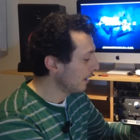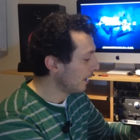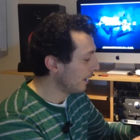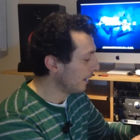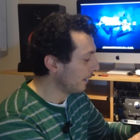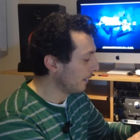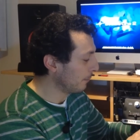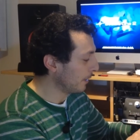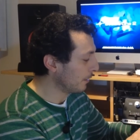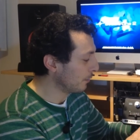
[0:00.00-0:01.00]

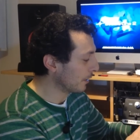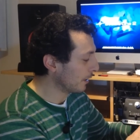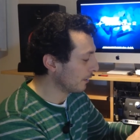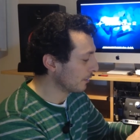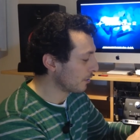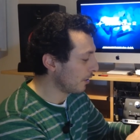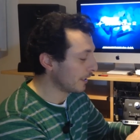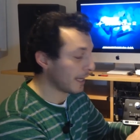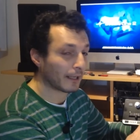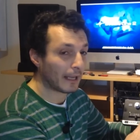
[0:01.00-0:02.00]
and you can
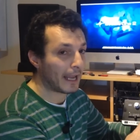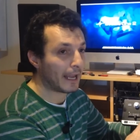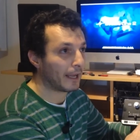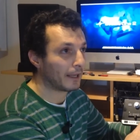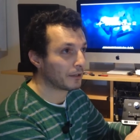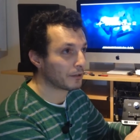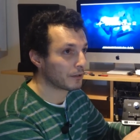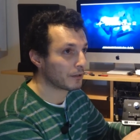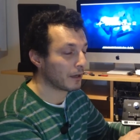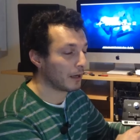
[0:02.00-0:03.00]
assign that
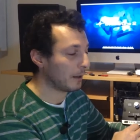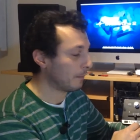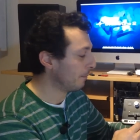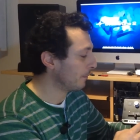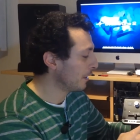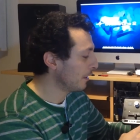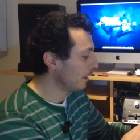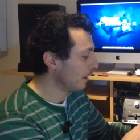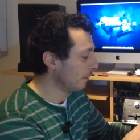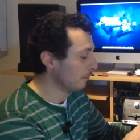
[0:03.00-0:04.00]
as
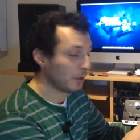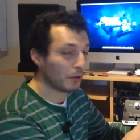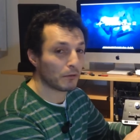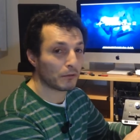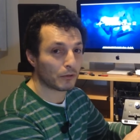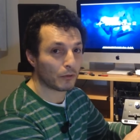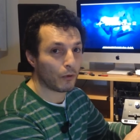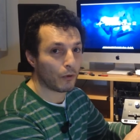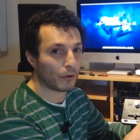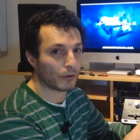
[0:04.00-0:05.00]
a mute
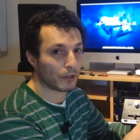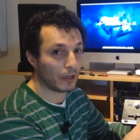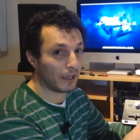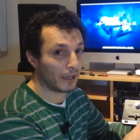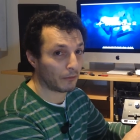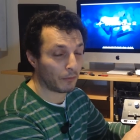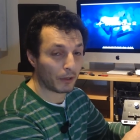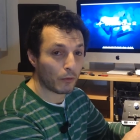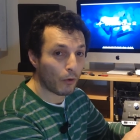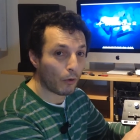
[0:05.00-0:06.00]
or select
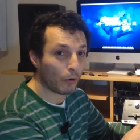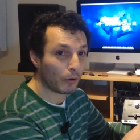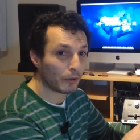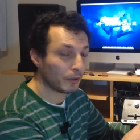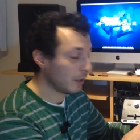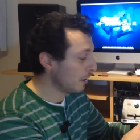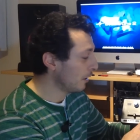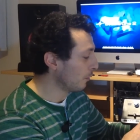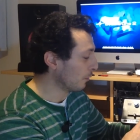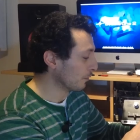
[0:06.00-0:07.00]
record
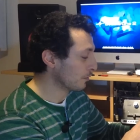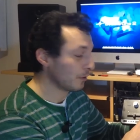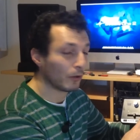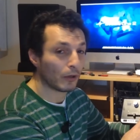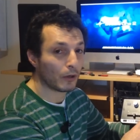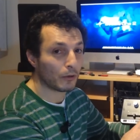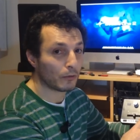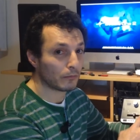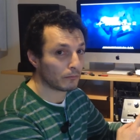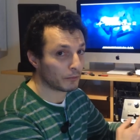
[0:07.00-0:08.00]
or
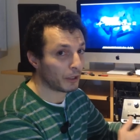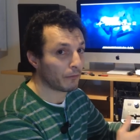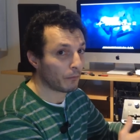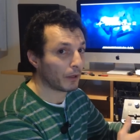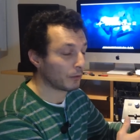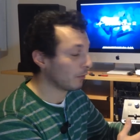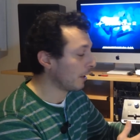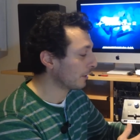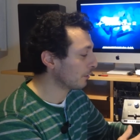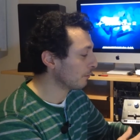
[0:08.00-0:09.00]
solo, whichever one you
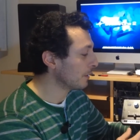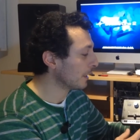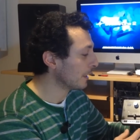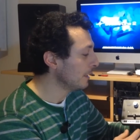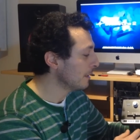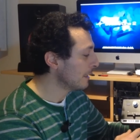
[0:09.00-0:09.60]
like to be.